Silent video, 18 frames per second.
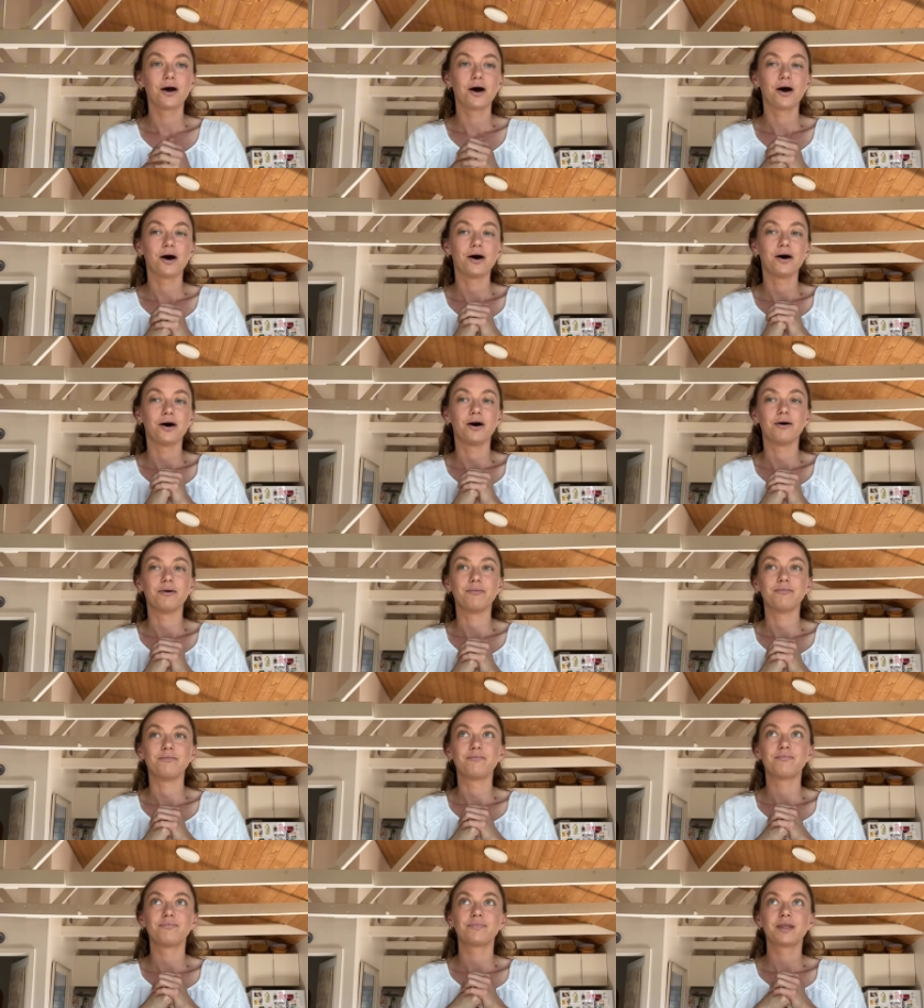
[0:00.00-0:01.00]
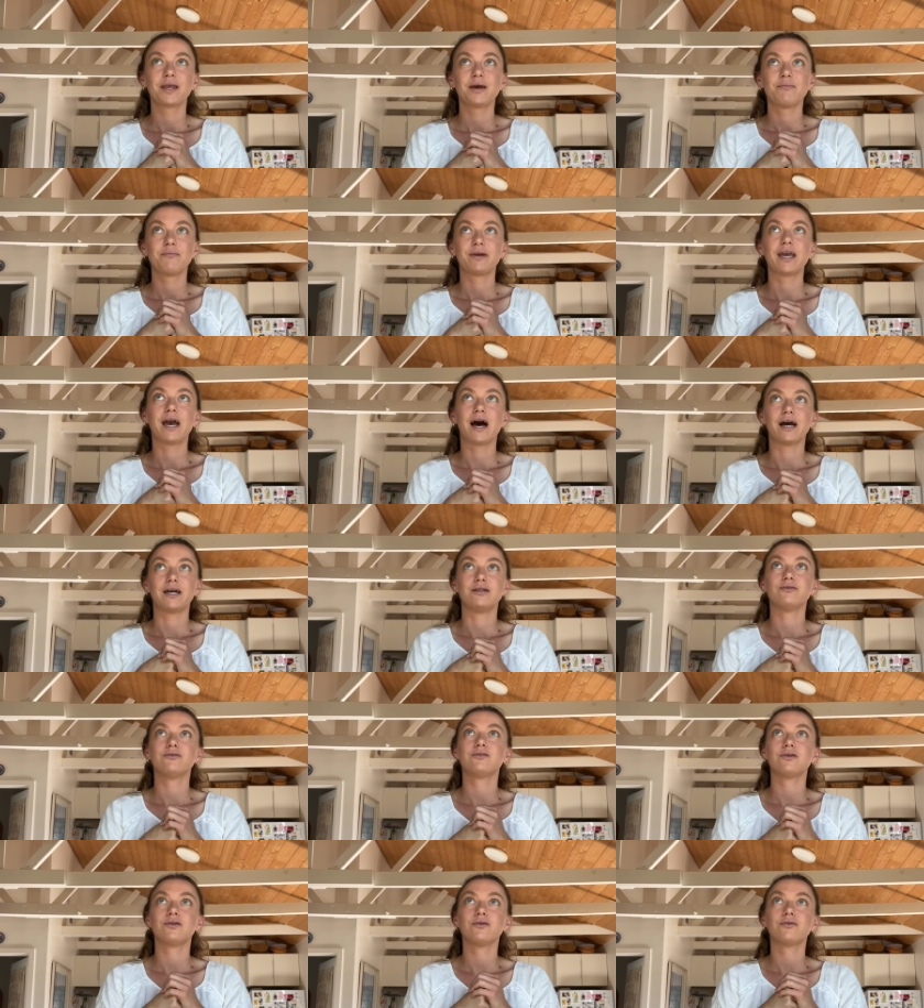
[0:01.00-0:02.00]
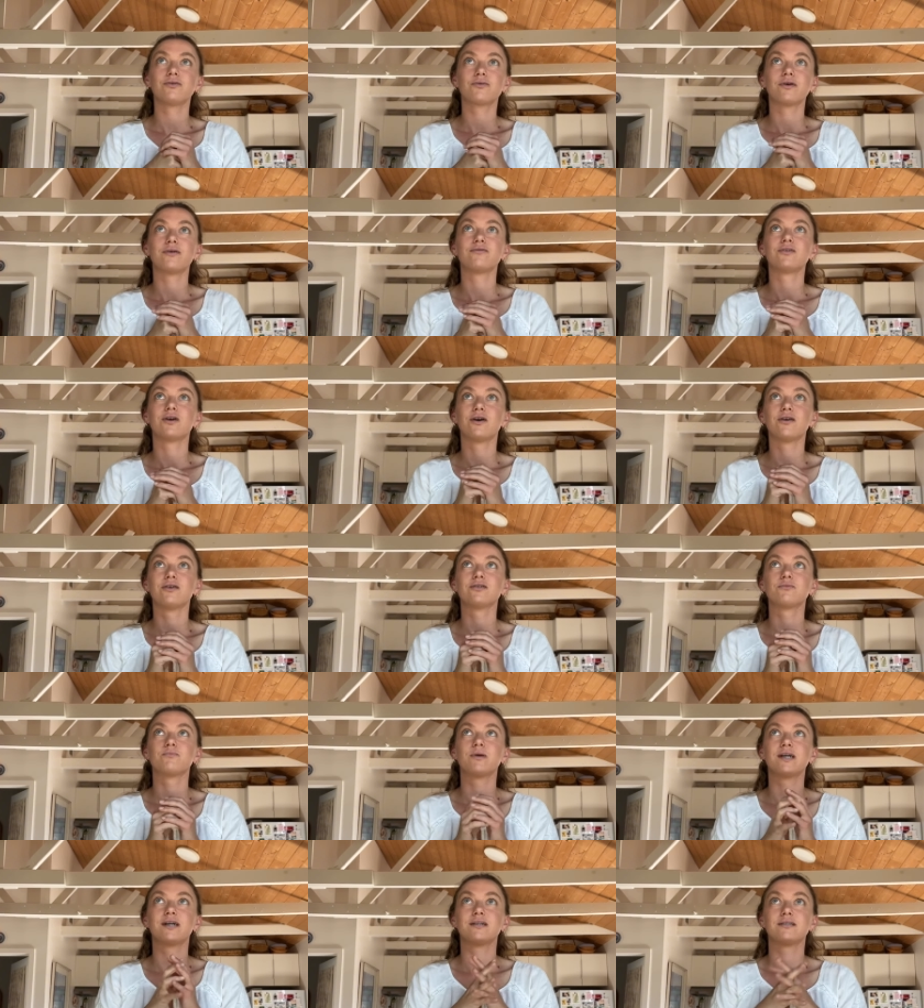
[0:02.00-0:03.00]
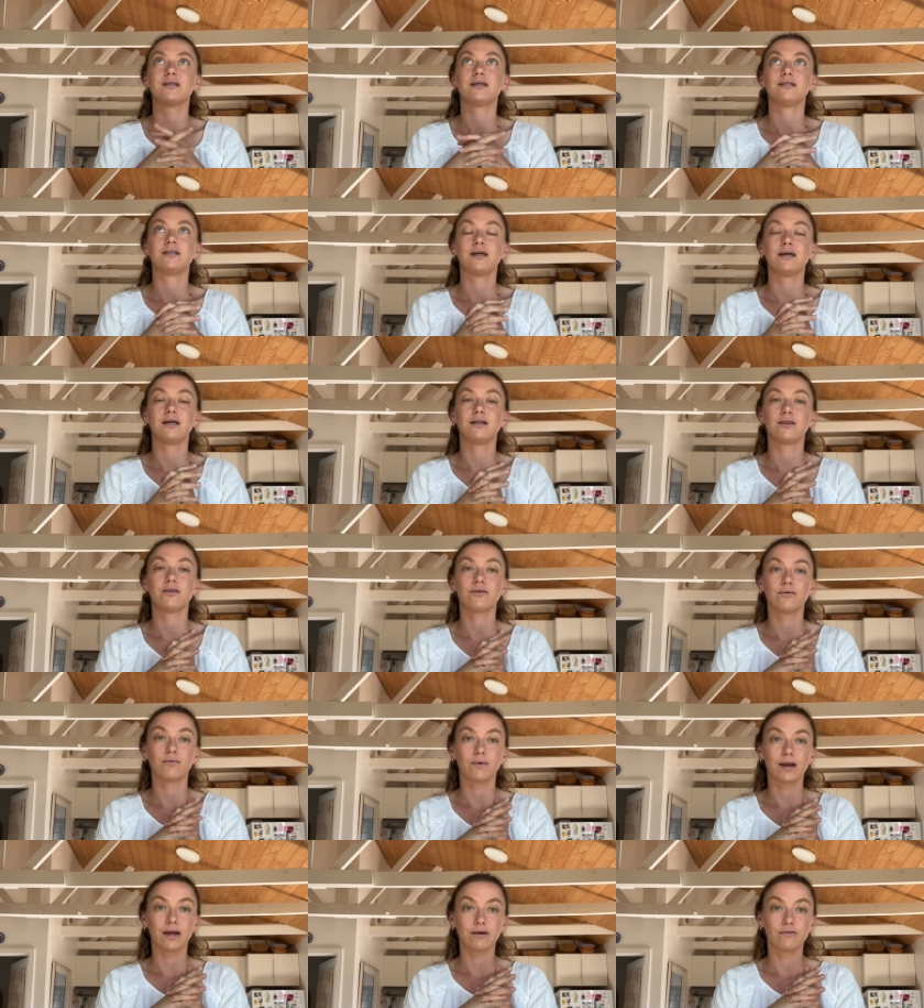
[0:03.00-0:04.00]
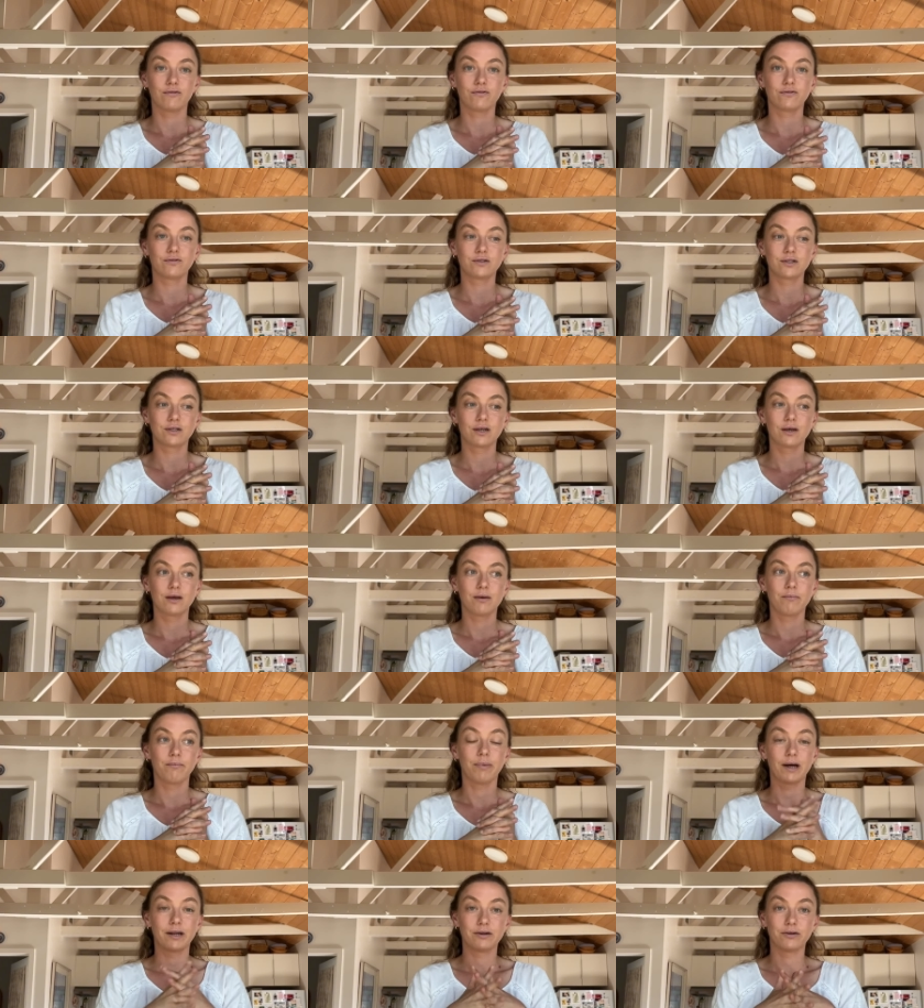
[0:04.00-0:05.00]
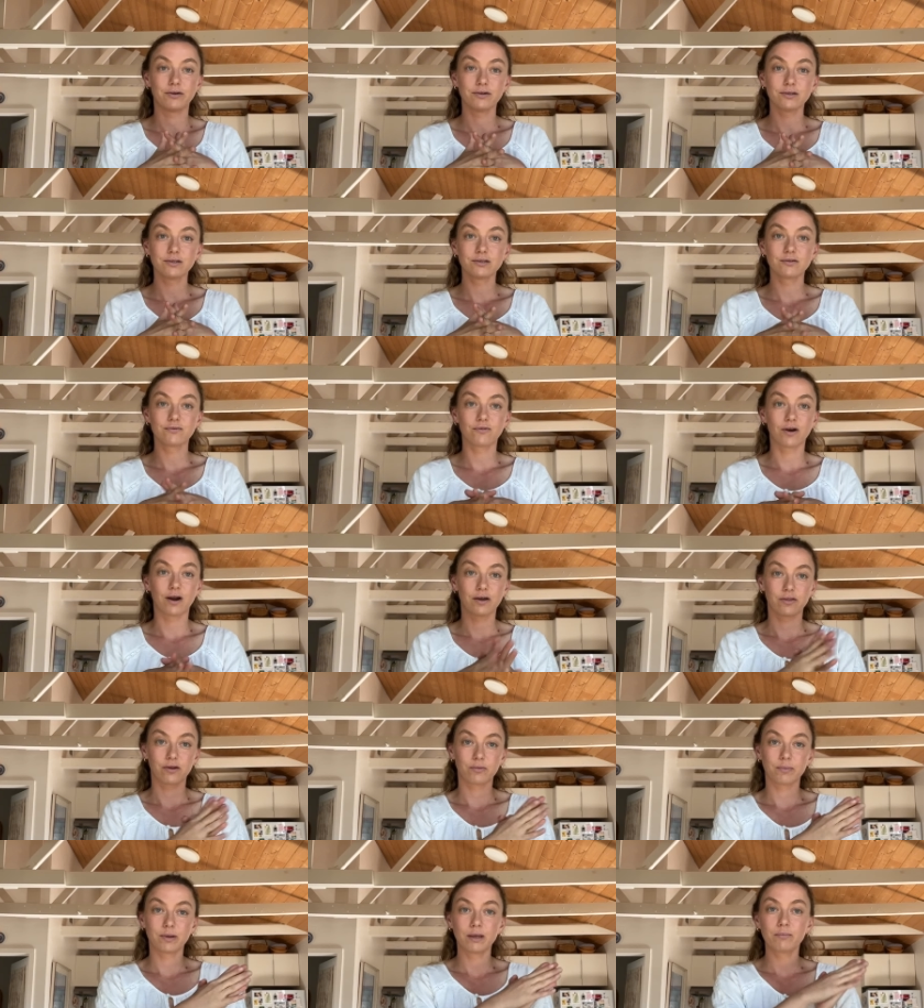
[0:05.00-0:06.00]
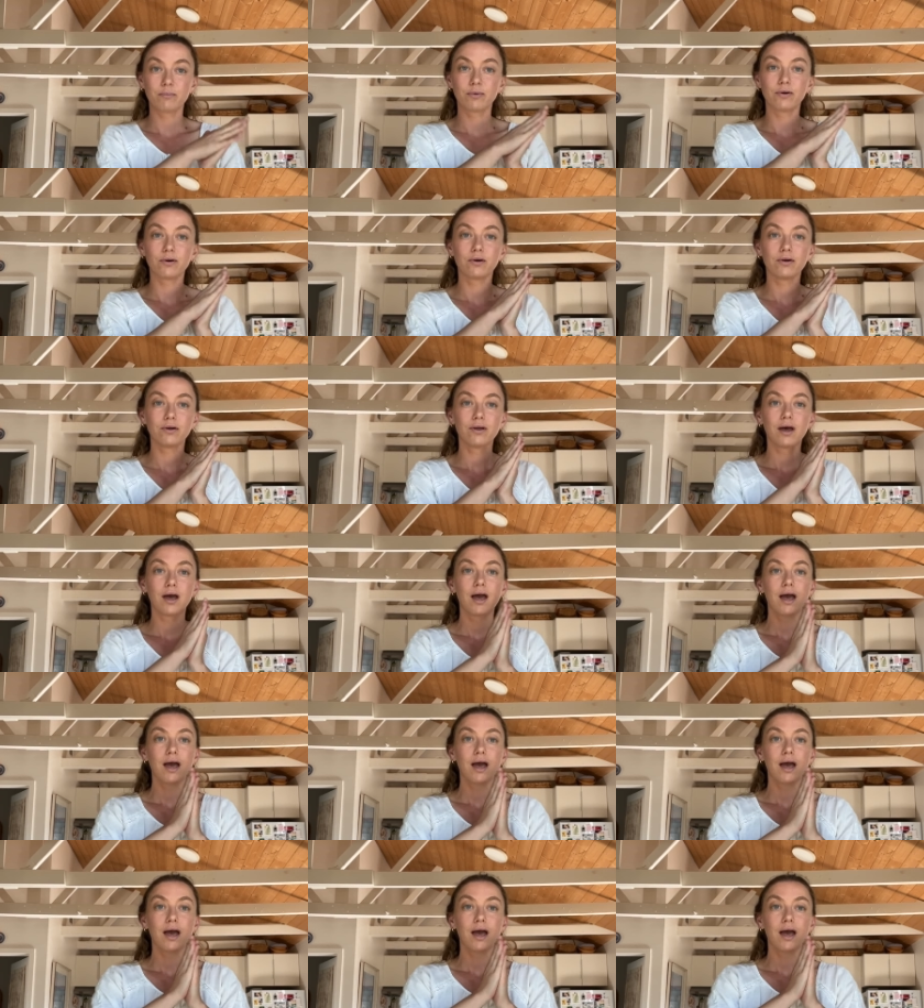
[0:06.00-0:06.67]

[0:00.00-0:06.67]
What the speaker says: But yeah, I used to do thrift hauls because I did thrift bundles for other people.